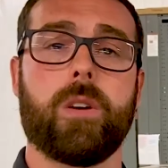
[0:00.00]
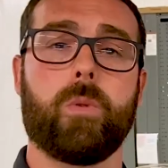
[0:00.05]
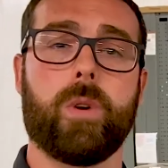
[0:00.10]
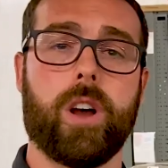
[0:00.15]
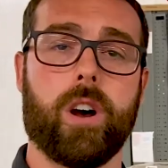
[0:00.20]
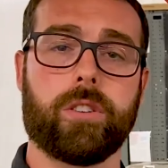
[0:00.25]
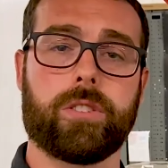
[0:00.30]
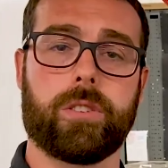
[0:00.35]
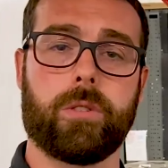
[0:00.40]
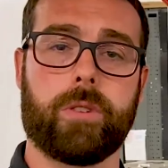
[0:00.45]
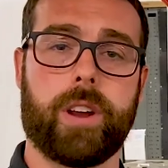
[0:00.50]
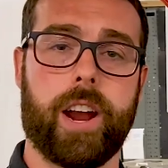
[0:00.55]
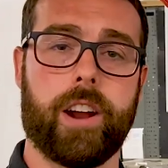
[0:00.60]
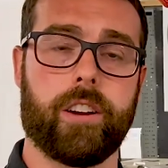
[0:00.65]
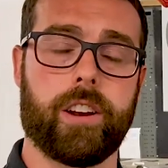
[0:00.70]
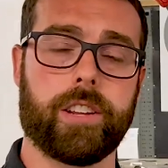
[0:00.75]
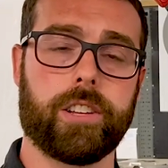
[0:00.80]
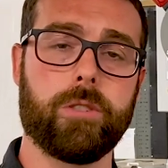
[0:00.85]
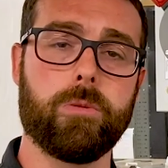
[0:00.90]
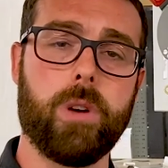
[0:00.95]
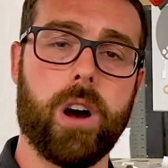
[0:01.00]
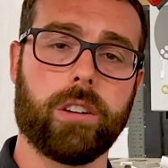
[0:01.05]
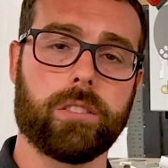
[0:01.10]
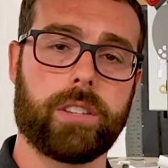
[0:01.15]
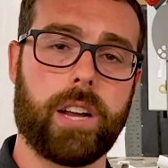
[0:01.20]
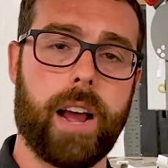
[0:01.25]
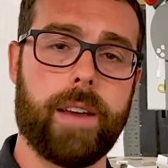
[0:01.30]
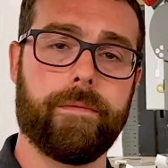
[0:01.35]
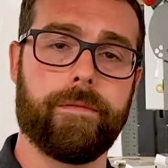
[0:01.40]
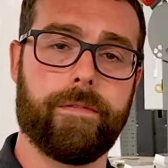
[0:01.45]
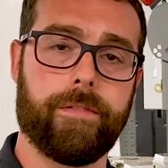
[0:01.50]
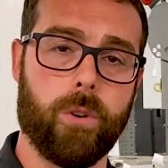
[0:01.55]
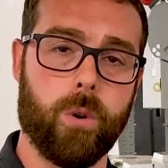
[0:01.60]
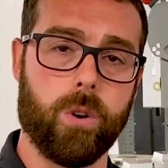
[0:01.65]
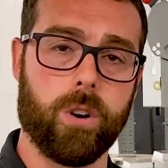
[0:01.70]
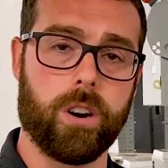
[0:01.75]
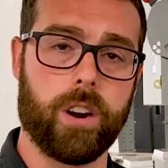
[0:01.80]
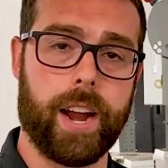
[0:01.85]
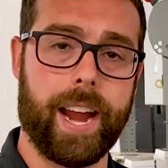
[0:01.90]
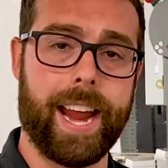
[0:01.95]
We also carry UL Type
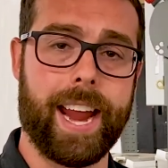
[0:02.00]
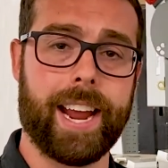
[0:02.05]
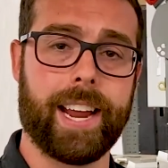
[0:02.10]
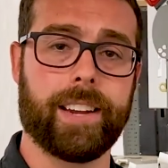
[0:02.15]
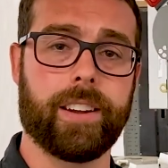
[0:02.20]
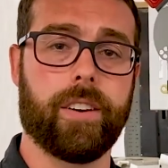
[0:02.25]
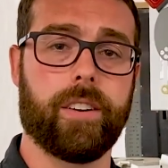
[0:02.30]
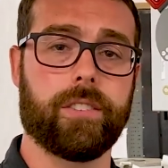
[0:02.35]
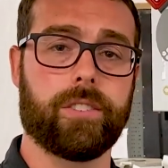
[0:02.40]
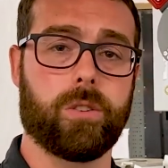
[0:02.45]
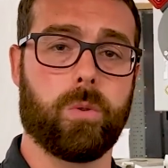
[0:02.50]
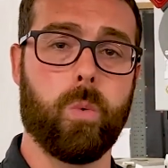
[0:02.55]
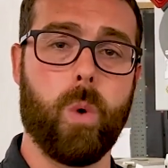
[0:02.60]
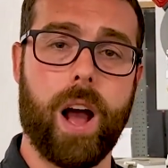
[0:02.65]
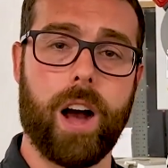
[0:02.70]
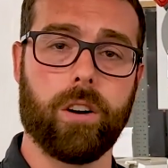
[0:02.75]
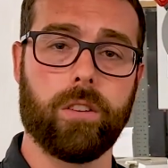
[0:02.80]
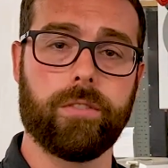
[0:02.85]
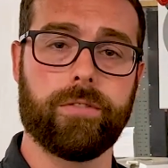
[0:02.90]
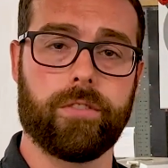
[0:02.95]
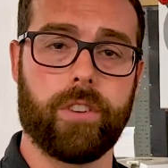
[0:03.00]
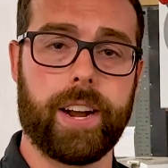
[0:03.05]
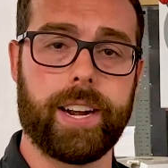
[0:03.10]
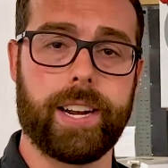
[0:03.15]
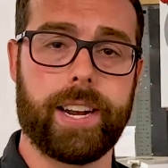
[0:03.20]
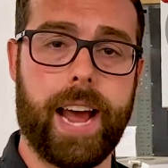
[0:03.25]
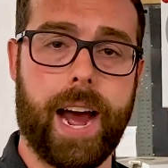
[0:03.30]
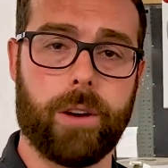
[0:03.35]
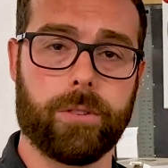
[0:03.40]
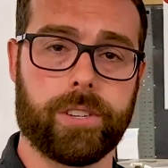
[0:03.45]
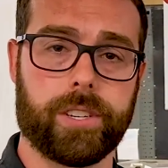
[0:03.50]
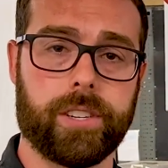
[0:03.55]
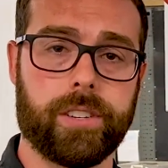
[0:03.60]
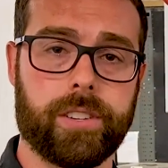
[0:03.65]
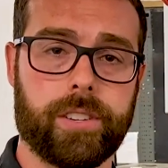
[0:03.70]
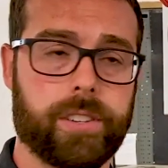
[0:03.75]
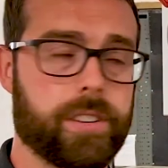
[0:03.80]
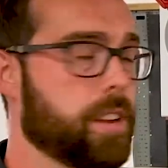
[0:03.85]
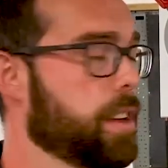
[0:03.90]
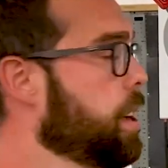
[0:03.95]
4 and 12 rated
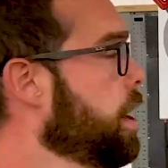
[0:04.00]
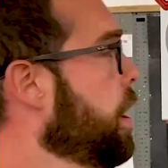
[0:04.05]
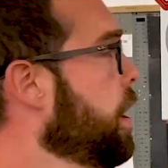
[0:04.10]
housings.